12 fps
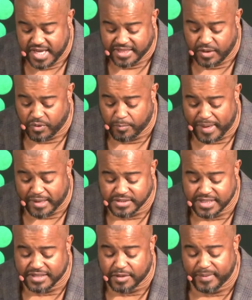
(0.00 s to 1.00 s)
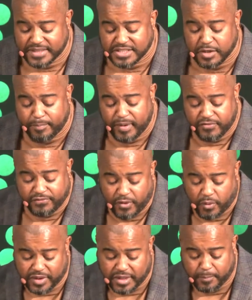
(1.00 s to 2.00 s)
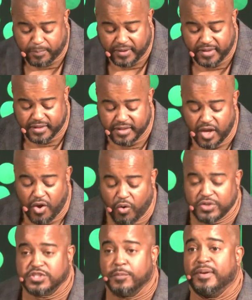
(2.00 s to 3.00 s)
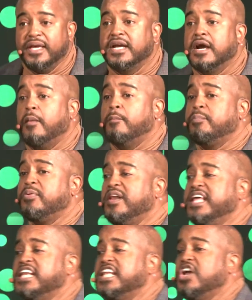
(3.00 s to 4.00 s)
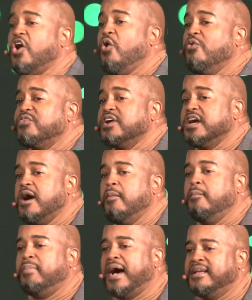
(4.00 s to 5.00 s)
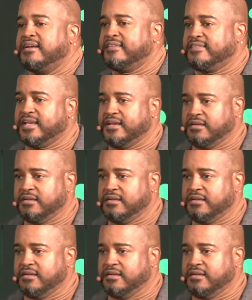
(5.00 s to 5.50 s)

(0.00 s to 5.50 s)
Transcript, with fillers: That word bow together means to bend forward completely or to be completely overcome by a thing.